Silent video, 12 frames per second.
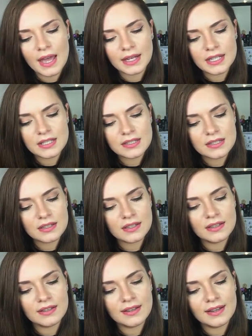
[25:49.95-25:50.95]
And it's
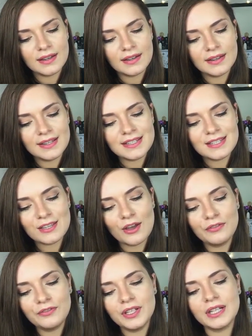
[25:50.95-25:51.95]

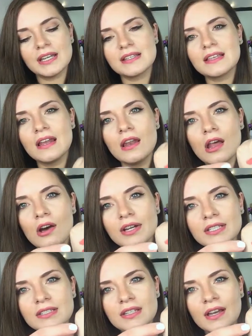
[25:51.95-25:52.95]
so funny. It's a
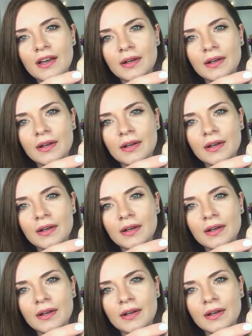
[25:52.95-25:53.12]
light